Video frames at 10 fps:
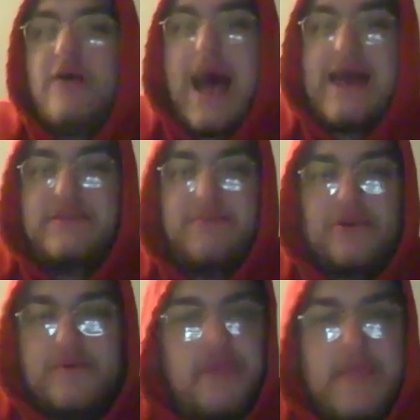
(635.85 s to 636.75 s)
Had to
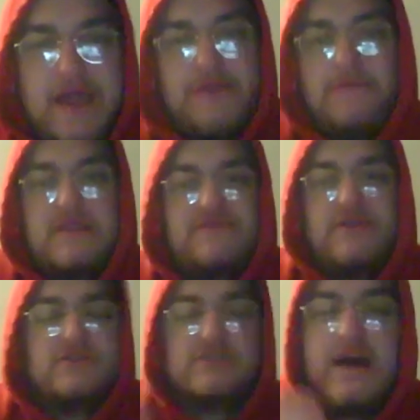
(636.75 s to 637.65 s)
put him in there, even
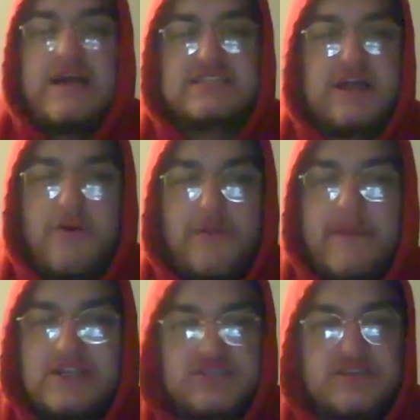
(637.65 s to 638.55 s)
though he's the last guy on the
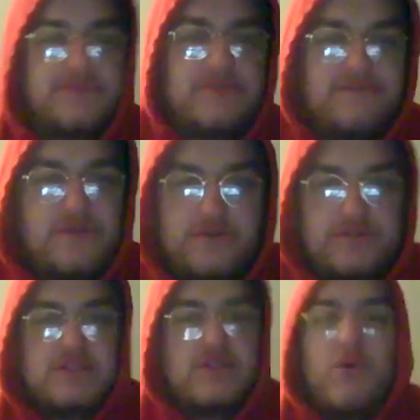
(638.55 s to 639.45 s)
bench. Like we have
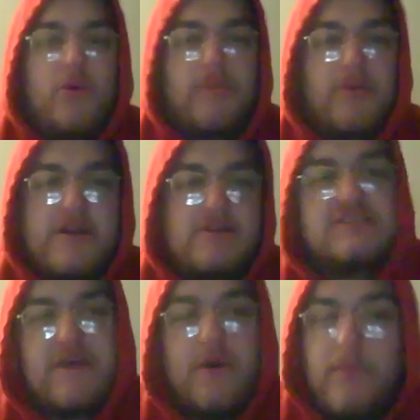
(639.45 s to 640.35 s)
literally no more players
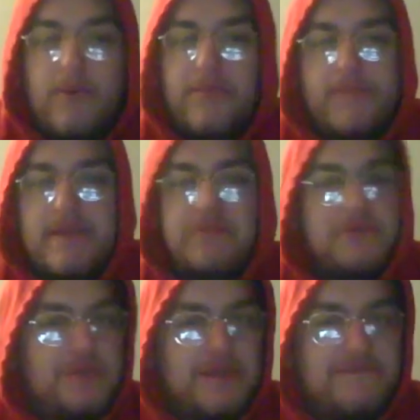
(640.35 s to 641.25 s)
available.
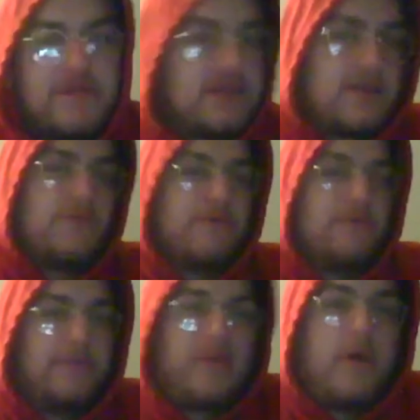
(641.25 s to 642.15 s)
Maybe if like we
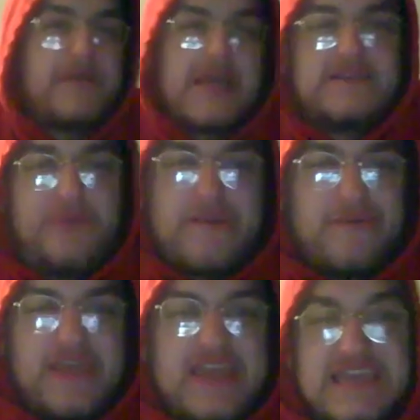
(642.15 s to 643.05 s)
would have probably had to play
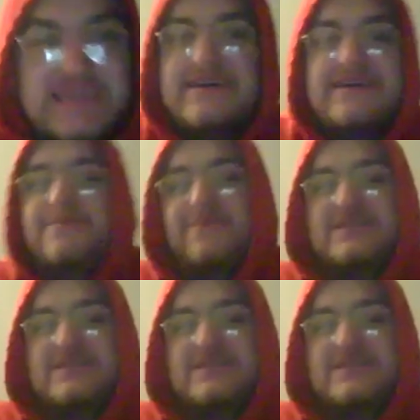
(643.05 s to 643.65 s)
with 8, but